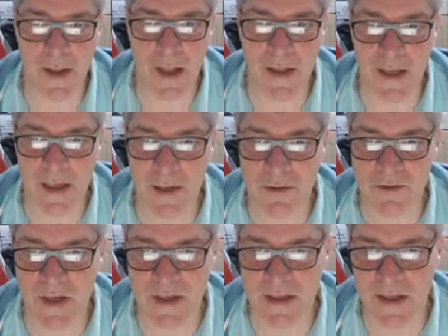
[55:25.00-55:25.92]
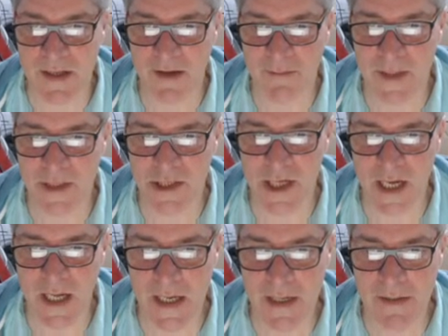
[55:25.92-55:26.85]
and that goes straight into the
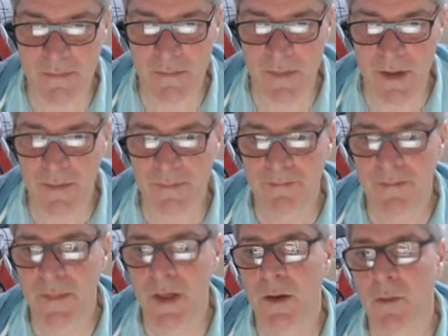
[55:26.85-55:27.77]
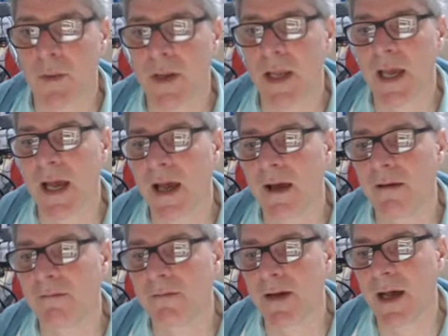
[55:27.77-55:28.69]
FPGA. We
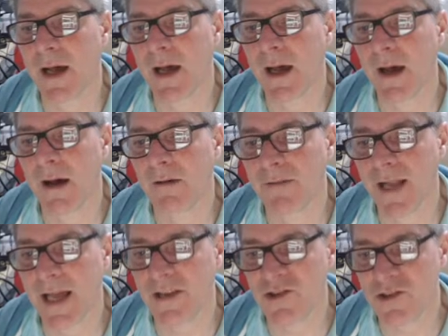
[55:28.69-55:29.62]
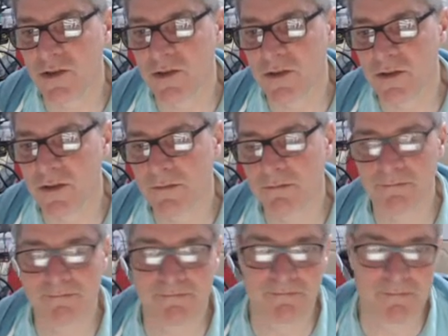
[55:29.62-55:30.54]
have a flash
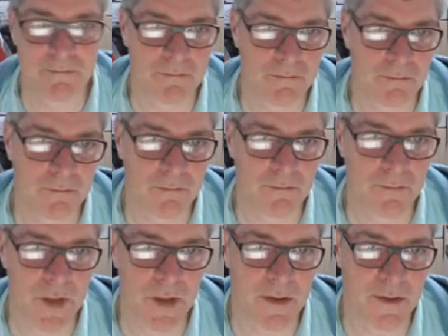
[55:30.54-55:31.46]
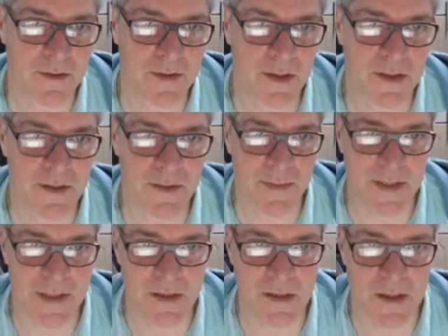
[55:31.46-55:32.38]
size to be
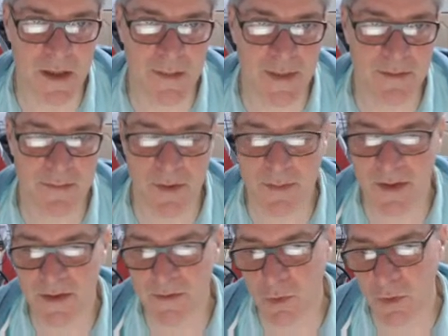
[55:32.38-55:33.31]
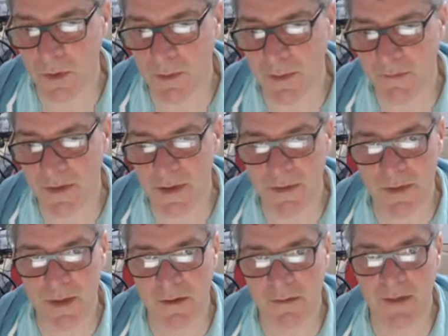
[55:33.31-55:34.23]
determined, probably smaller one for the
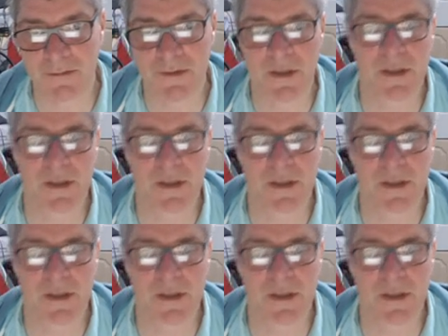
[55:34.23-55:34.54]
12F